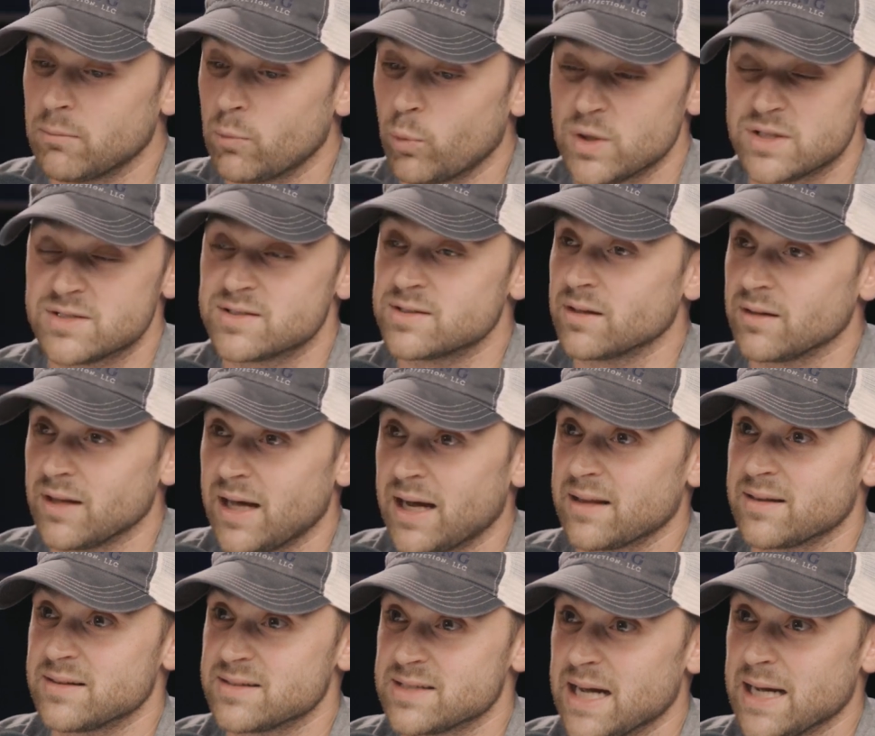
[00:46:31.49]
we see a
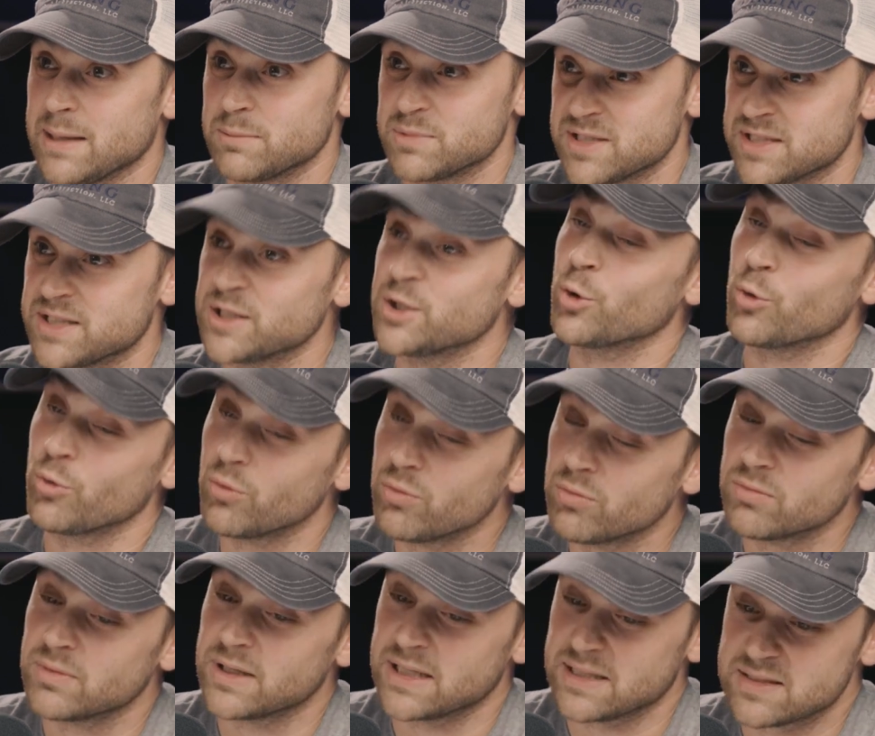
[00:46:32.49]
lot of the time still
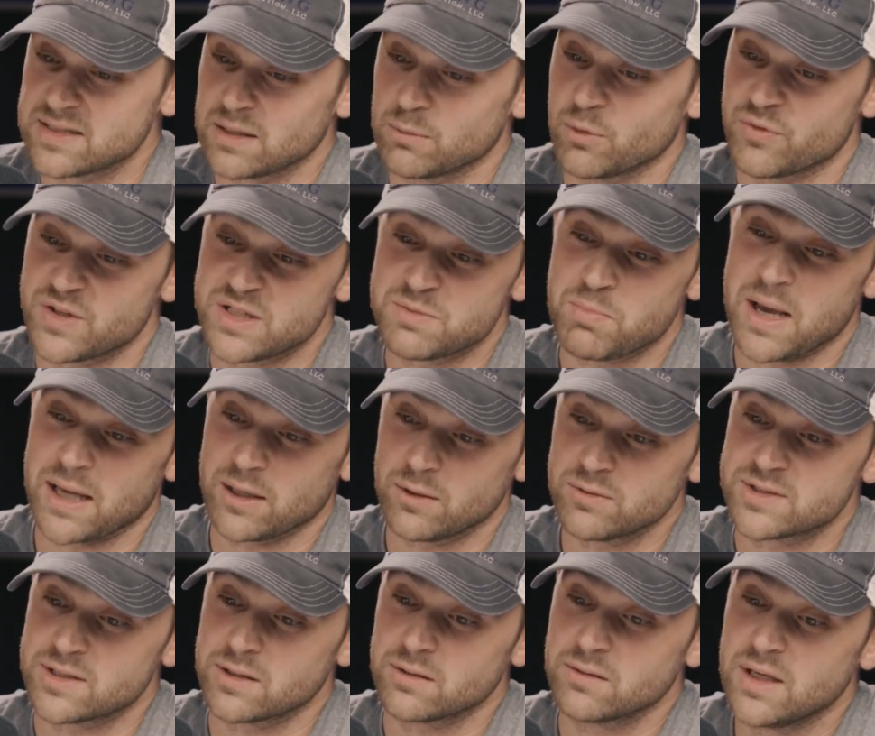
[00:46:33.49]
in some of these
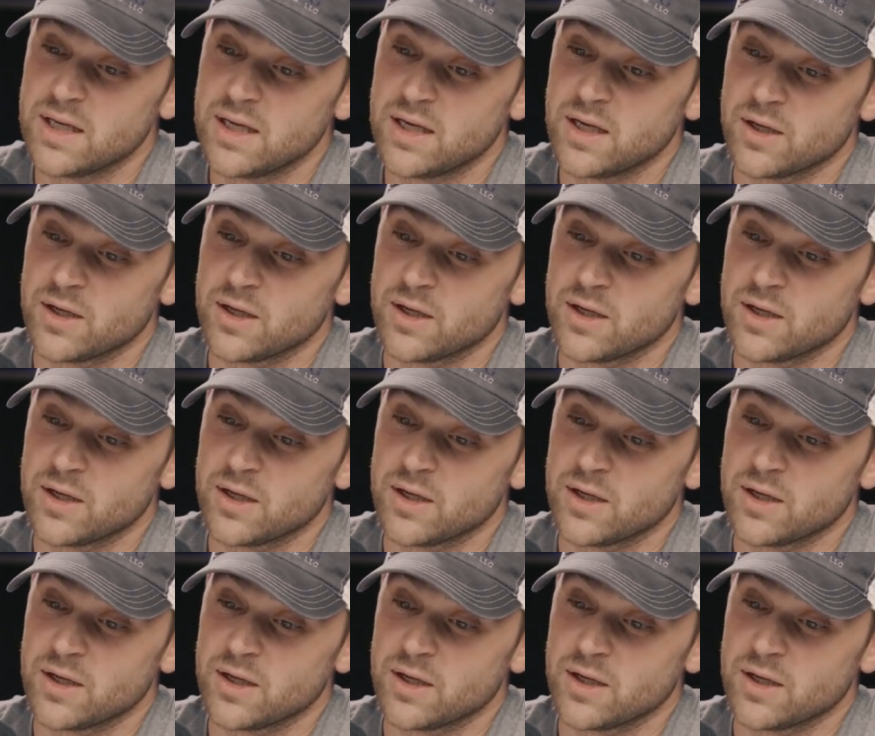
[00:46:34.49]
panels here.